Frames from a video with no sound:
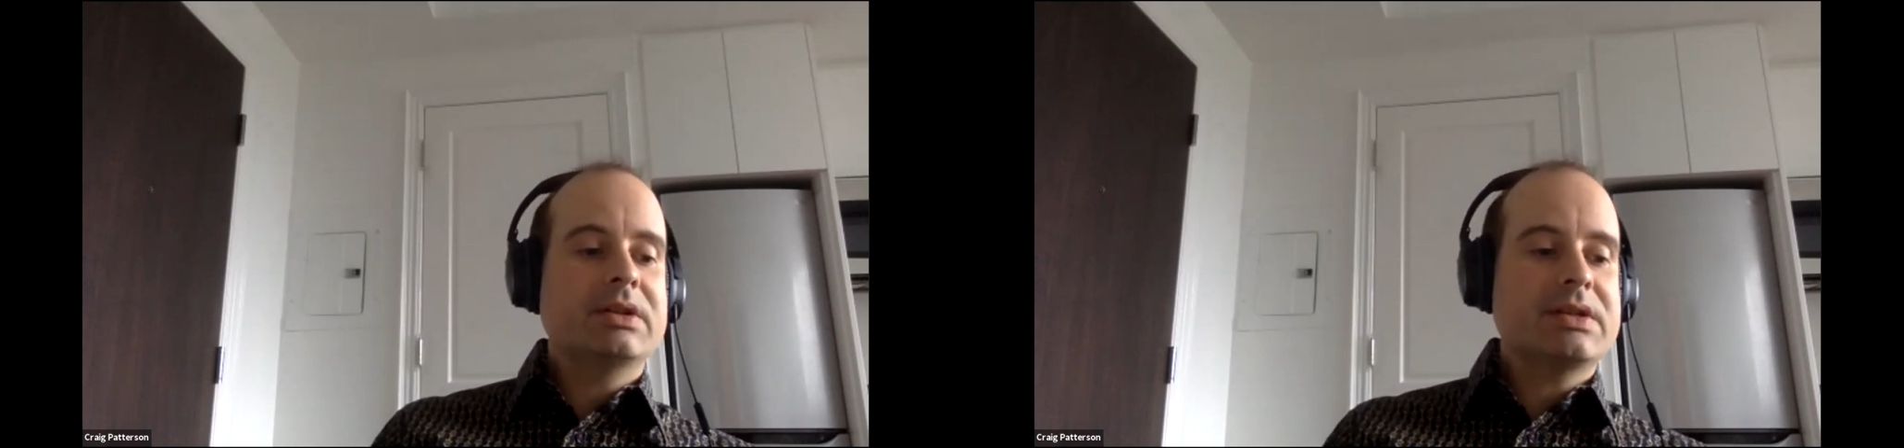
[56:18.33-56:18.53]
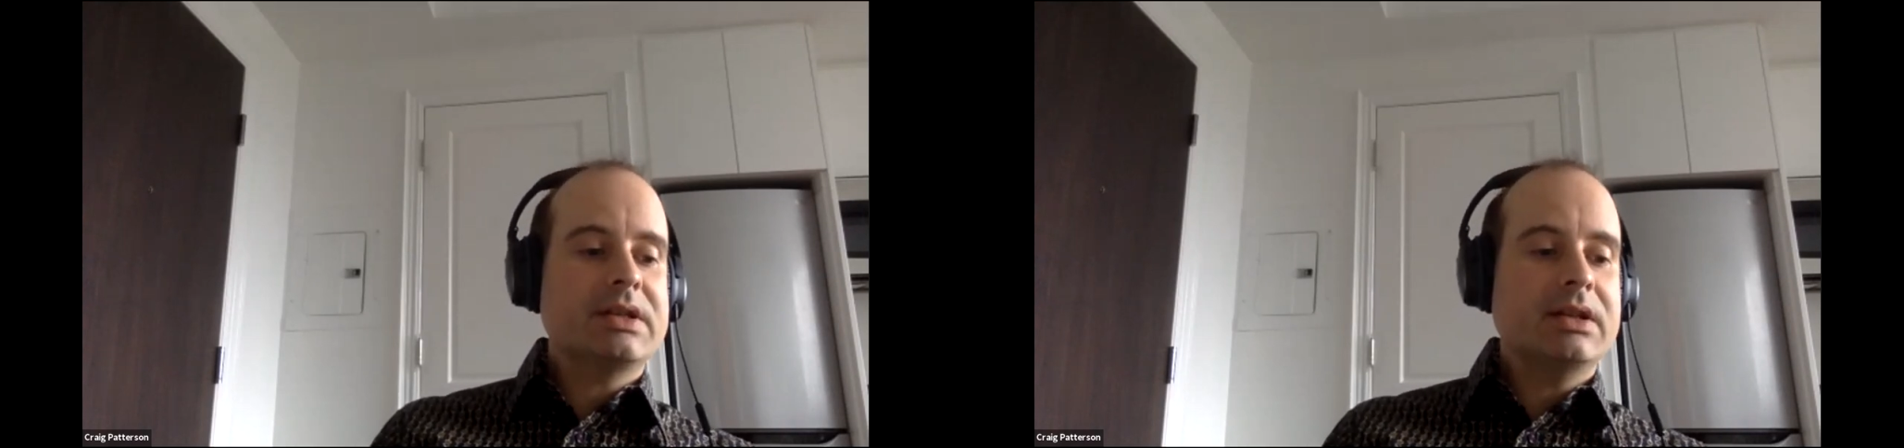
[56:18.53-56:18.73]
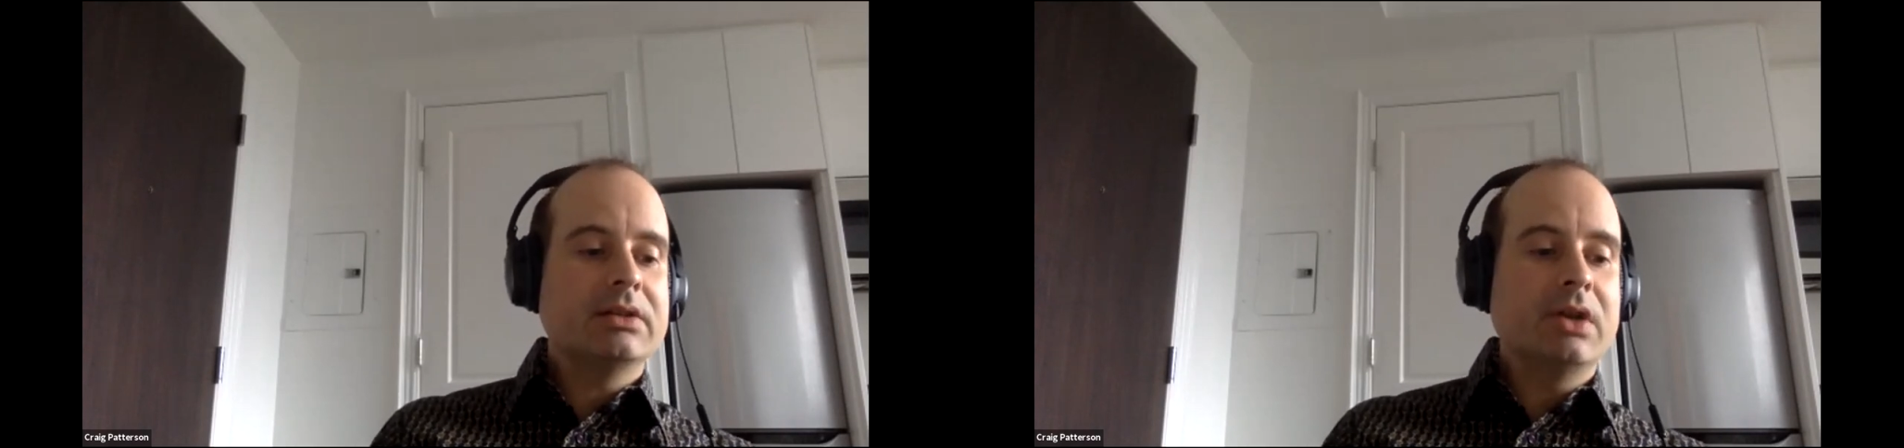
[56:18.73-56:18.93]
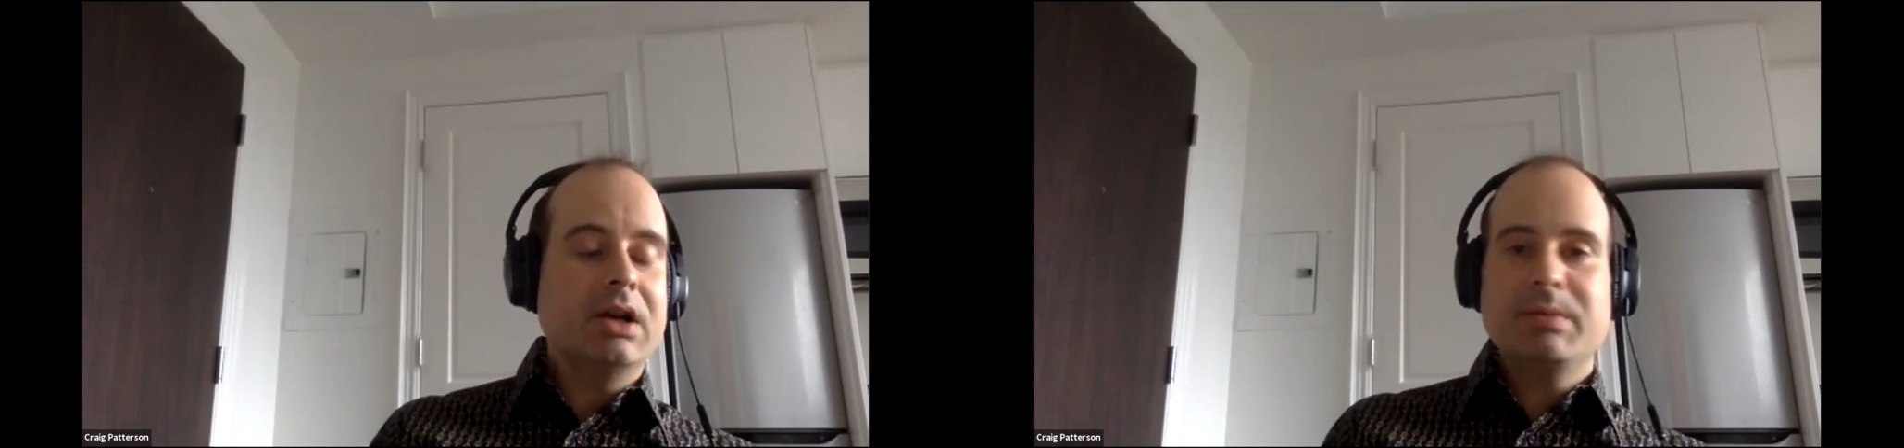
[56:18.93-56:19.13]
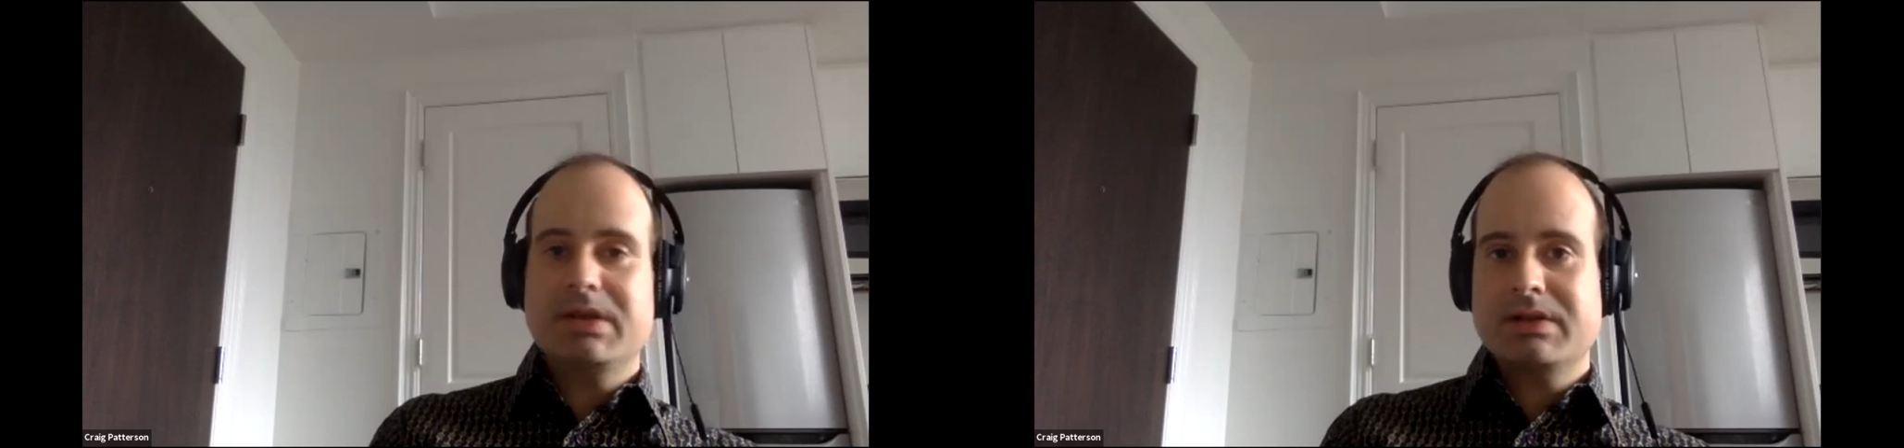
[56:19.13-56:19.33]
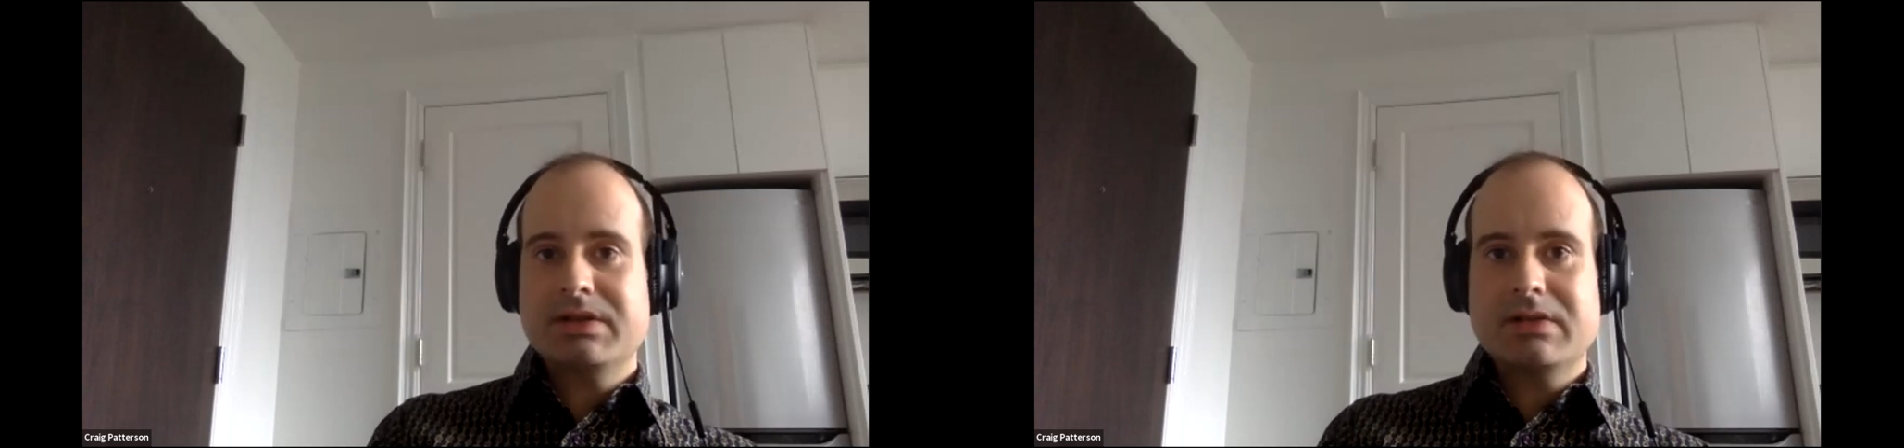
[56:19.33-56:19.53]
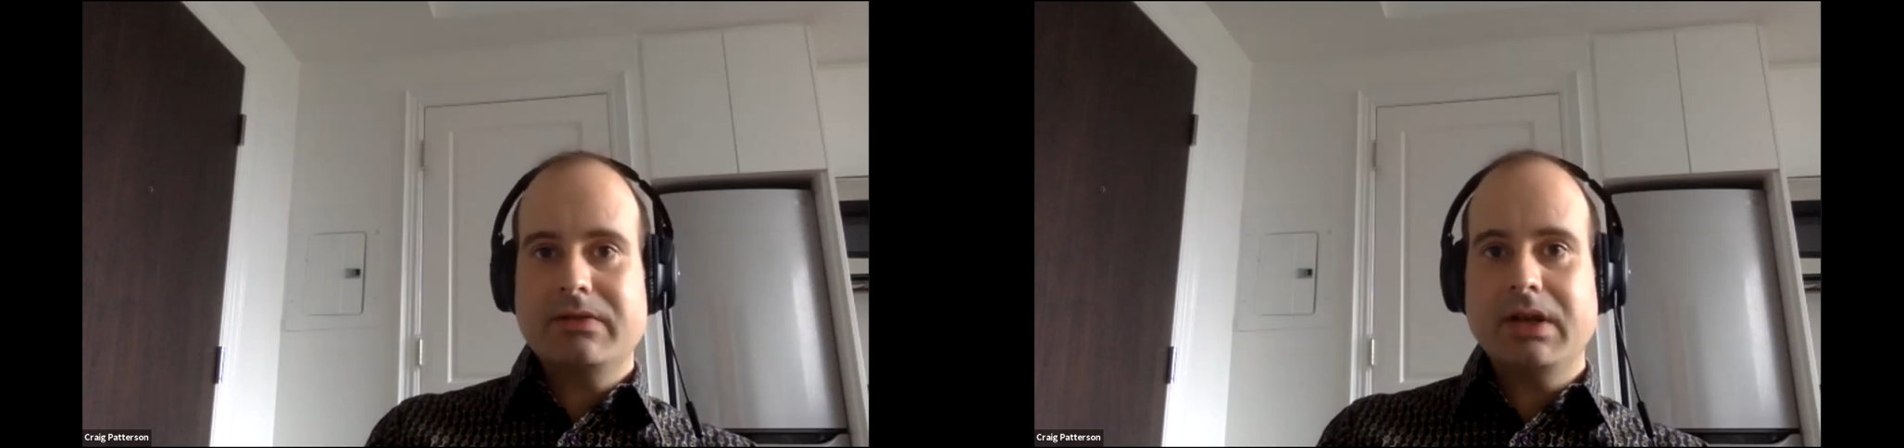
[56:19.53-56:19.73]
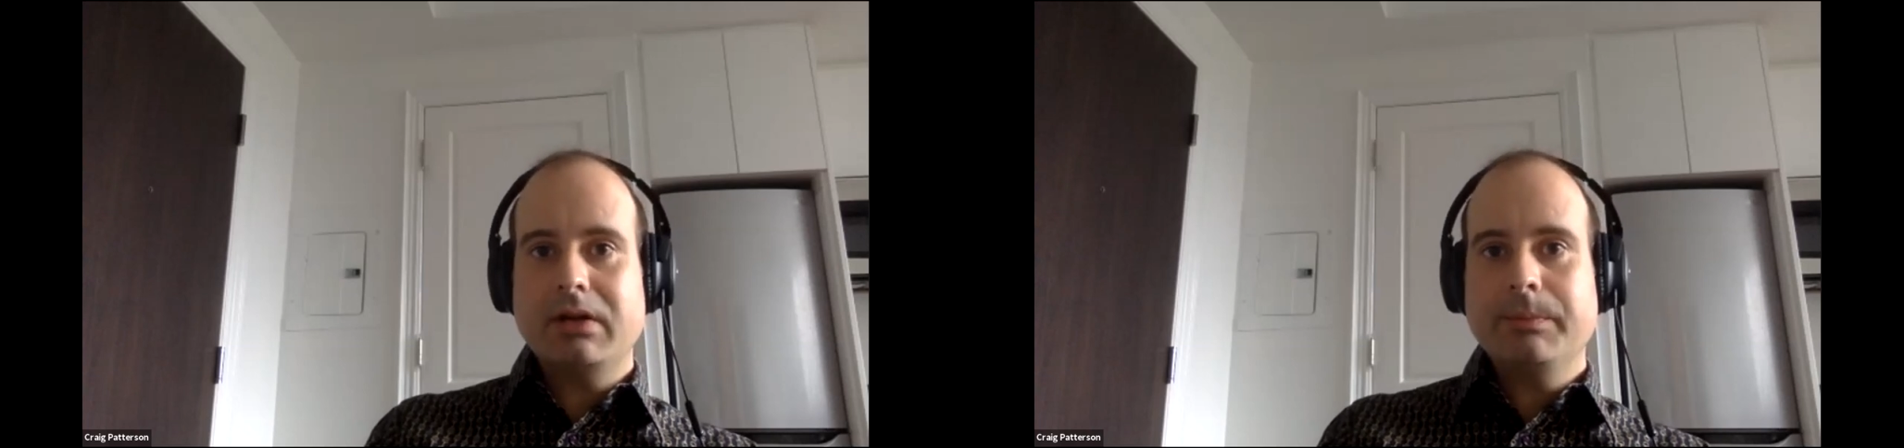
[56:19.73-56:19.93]
to see a lot of businesses
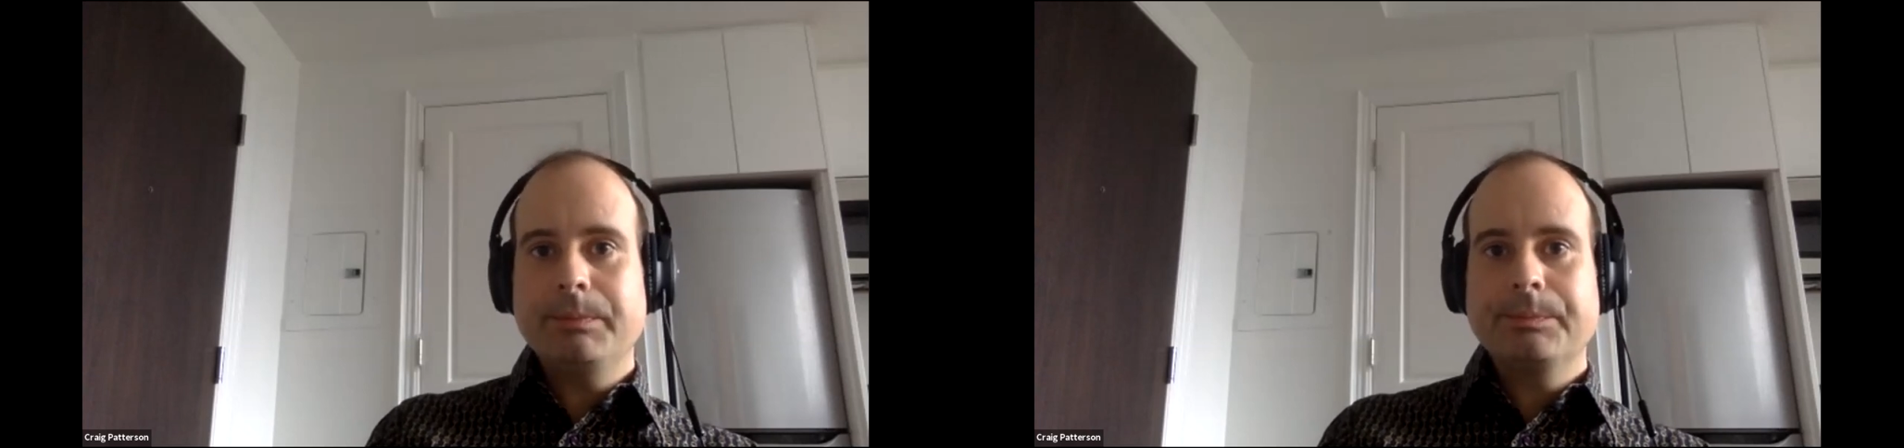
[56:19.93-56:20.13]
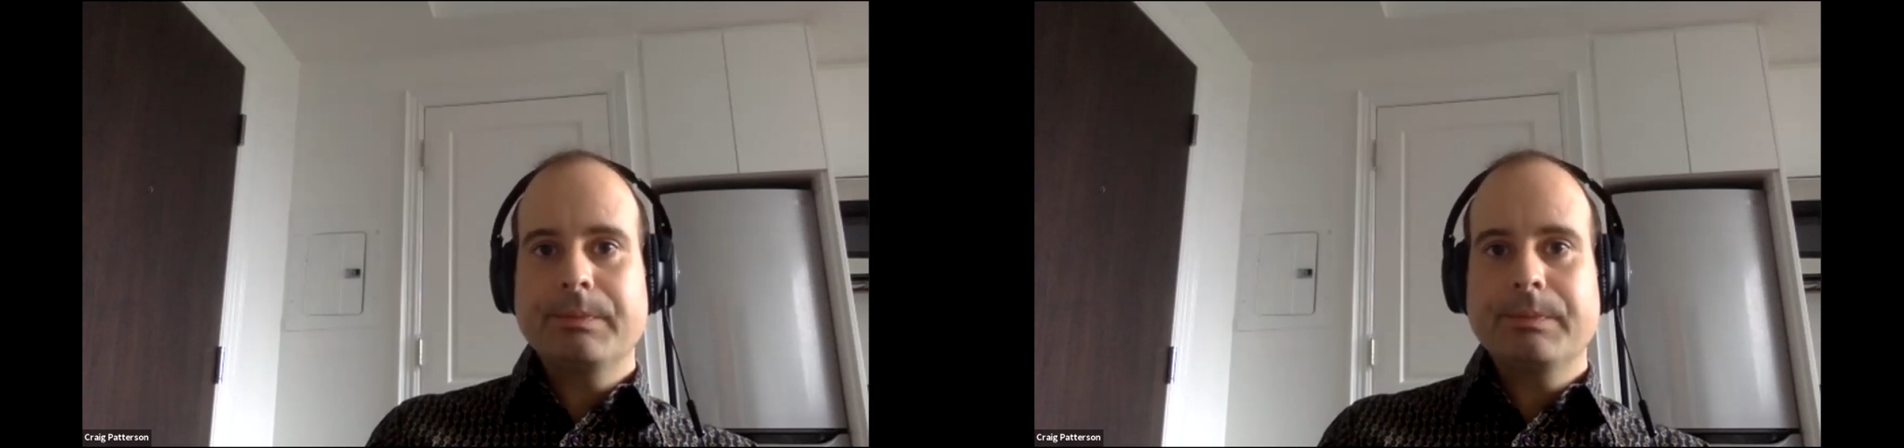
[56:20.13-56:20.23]
fail